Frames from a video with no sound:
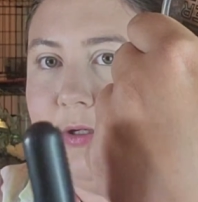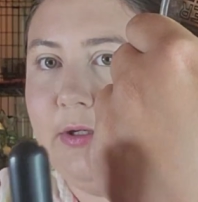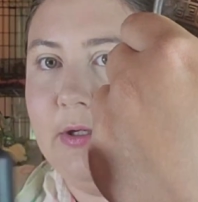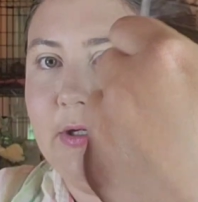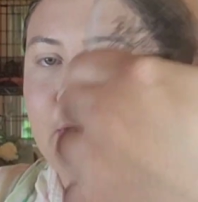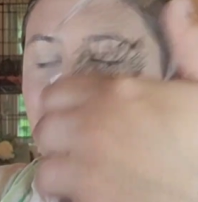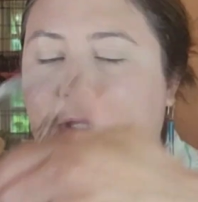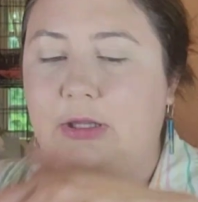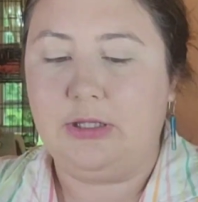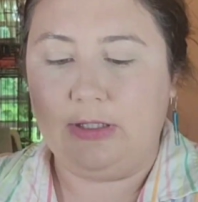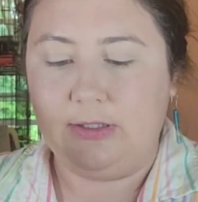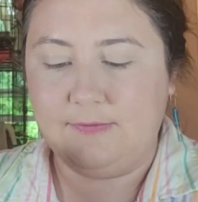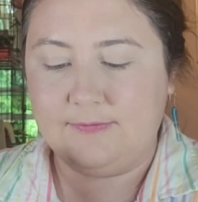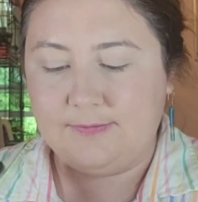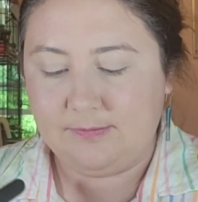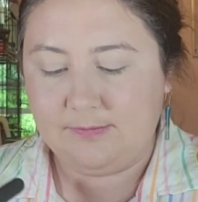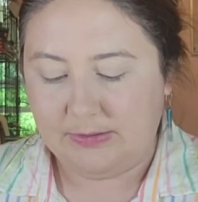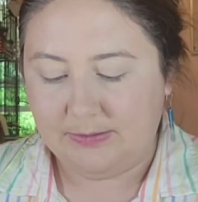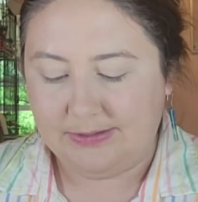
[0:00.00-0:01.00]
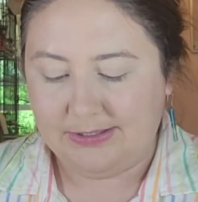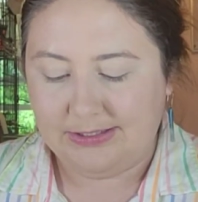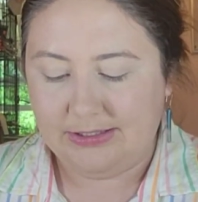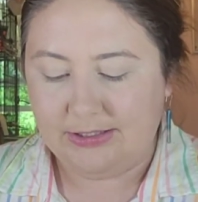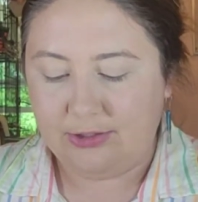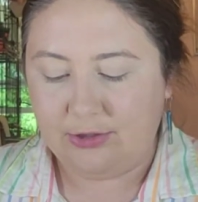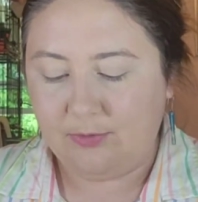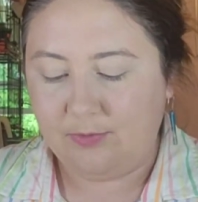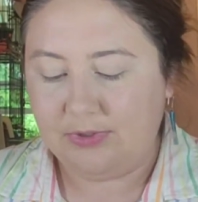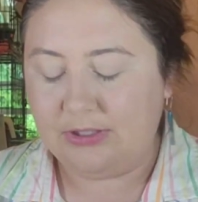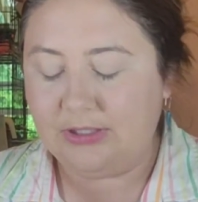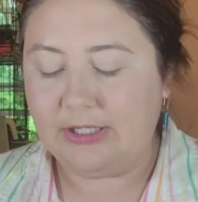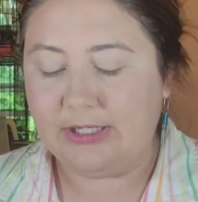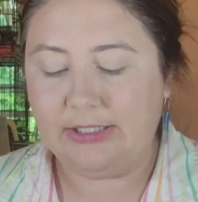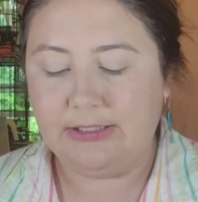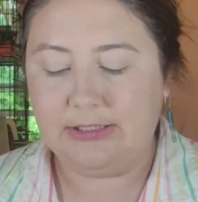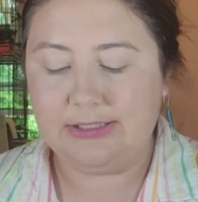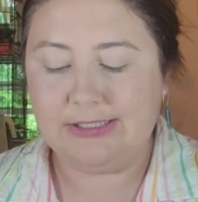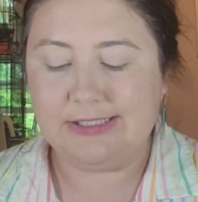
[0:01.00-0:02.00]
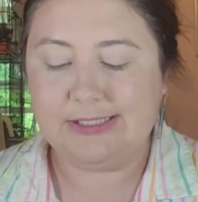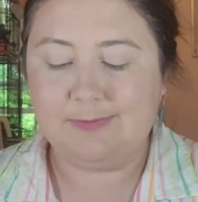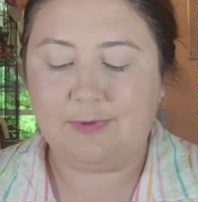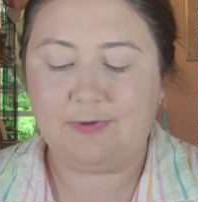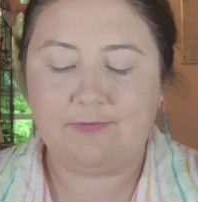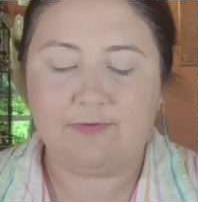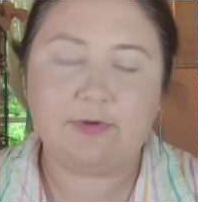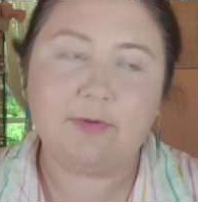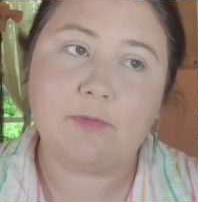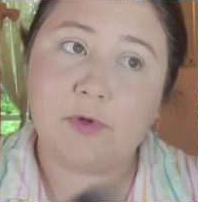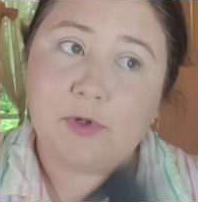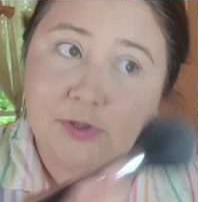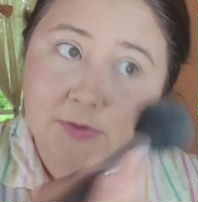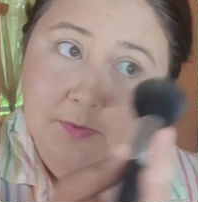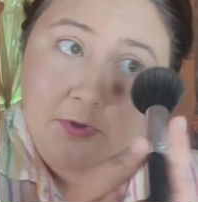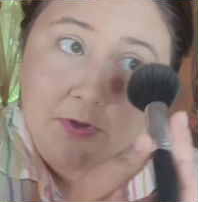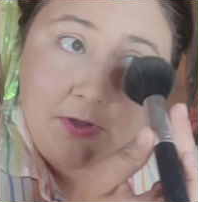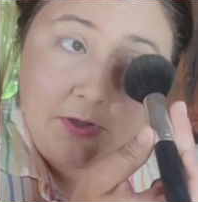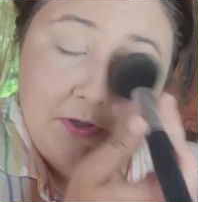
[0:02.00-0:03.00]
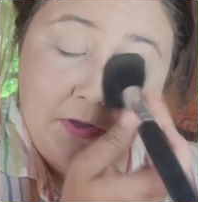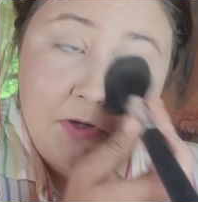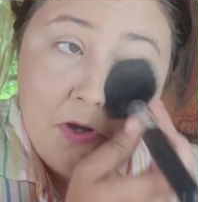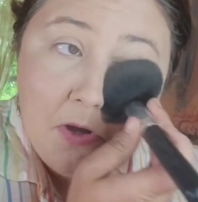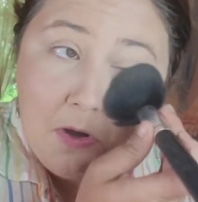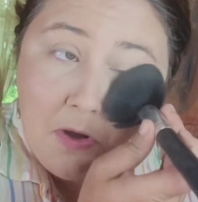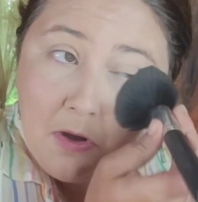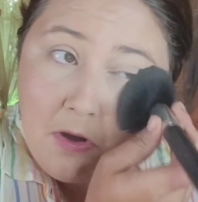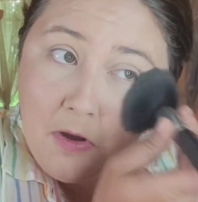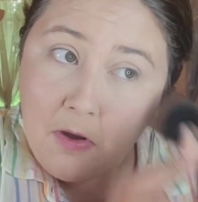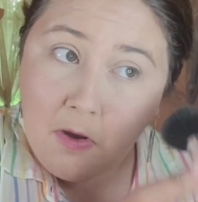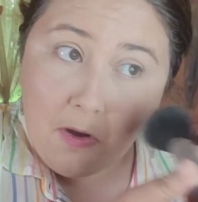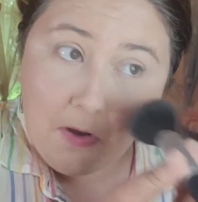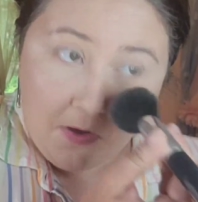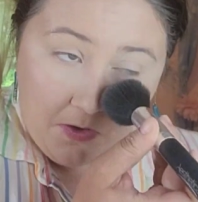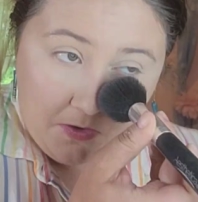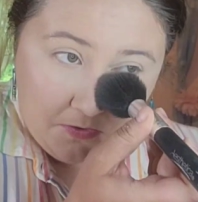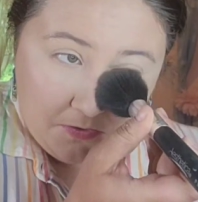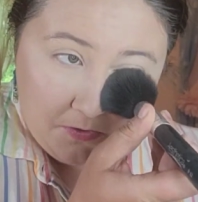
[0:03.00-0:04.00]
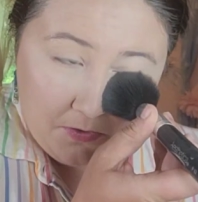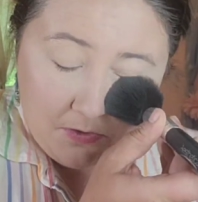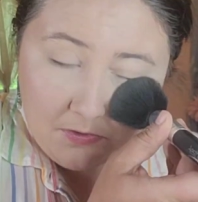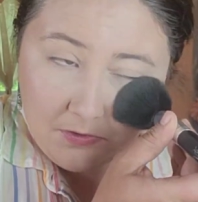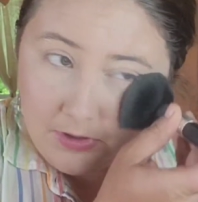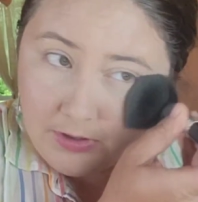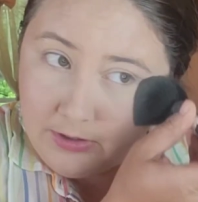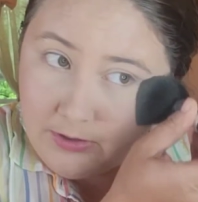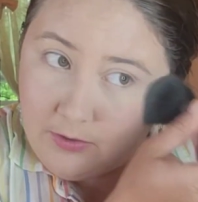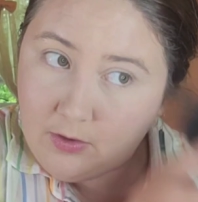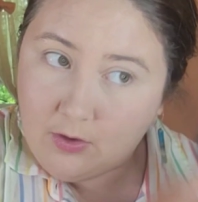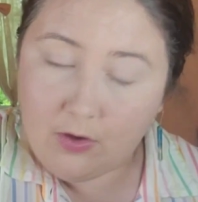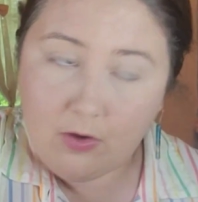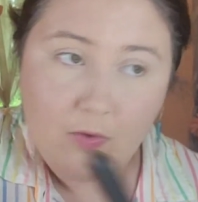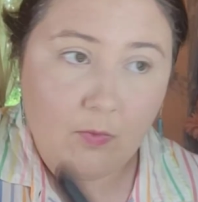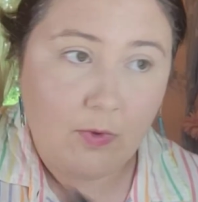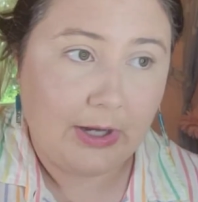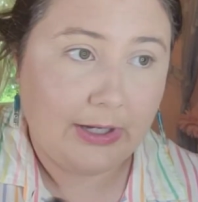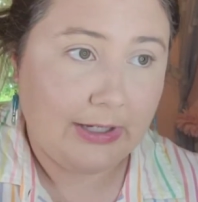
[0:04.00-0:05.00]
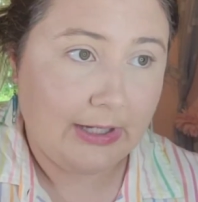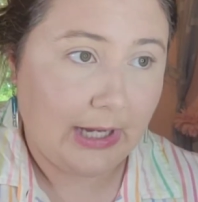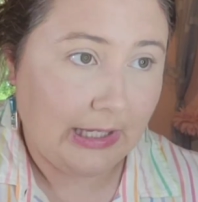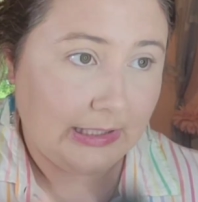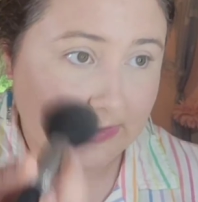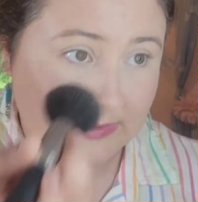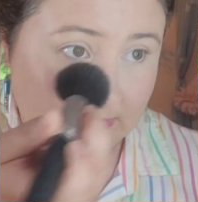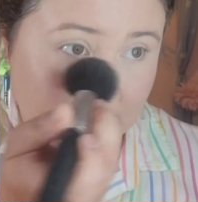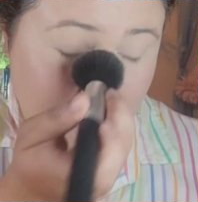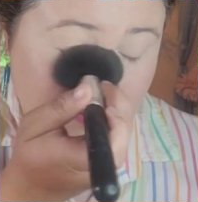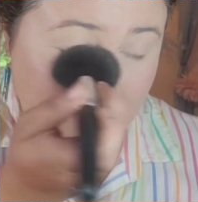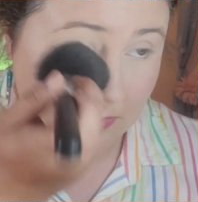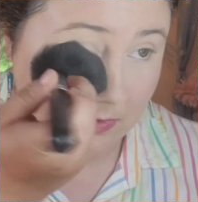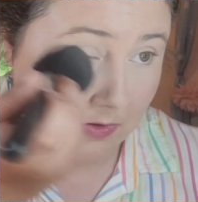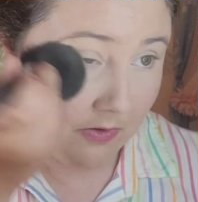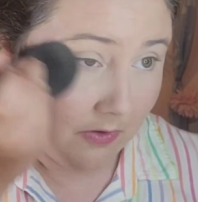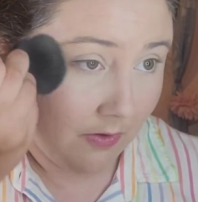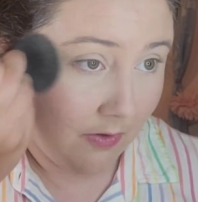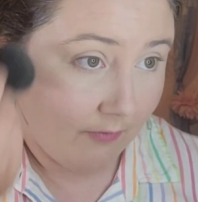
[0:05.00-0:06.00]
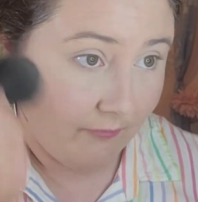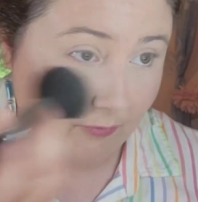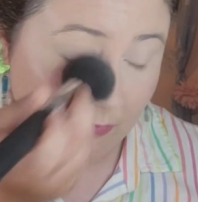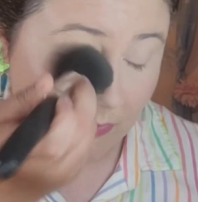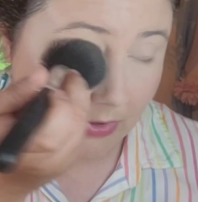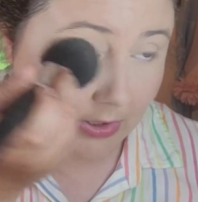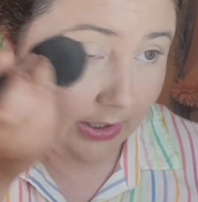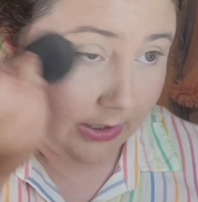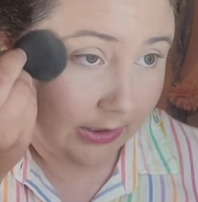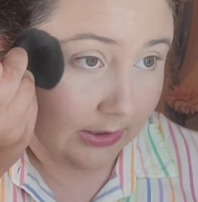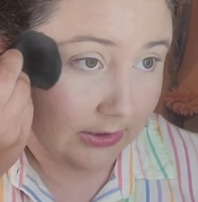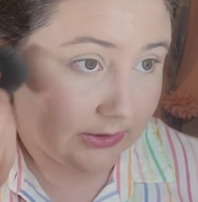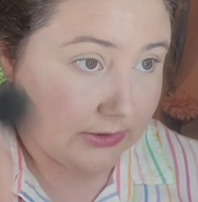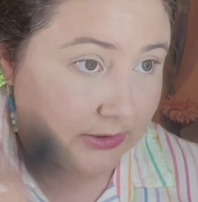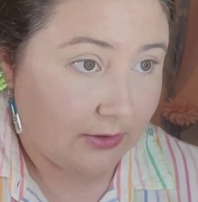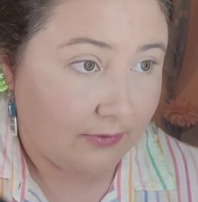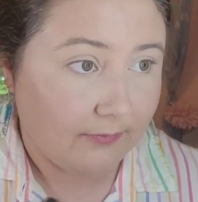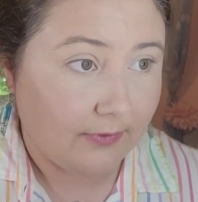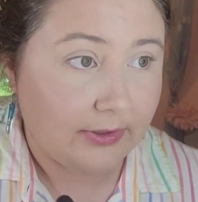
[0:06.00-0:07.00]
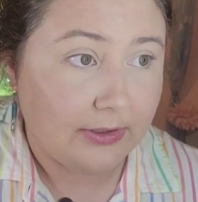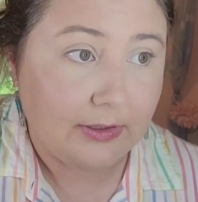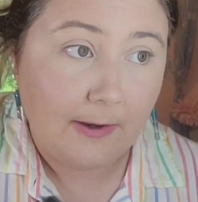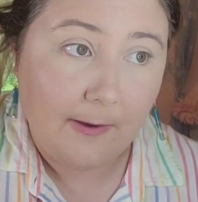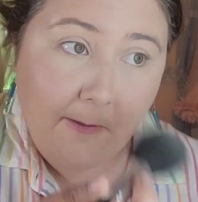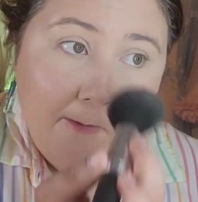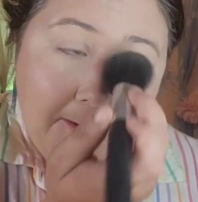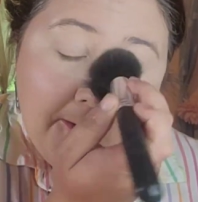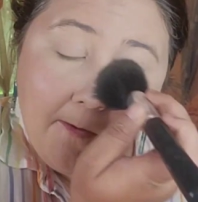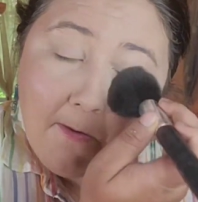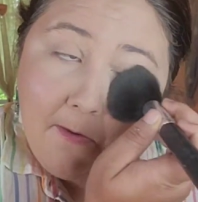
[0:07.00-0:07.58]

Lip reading: it leaves maybe a little bit of lightness, but for the most part, it's not like white casted, from what I can tell right now.